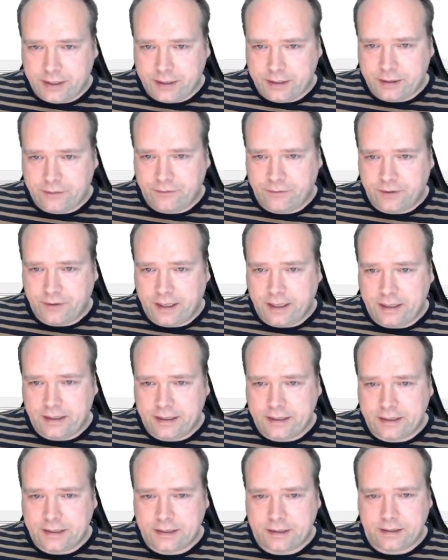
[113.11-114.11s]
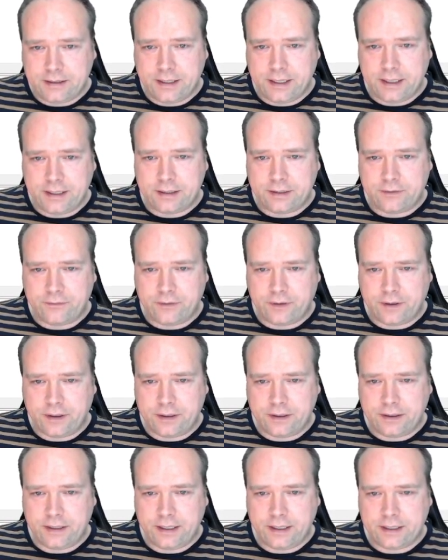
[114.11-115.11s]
File list, change the font.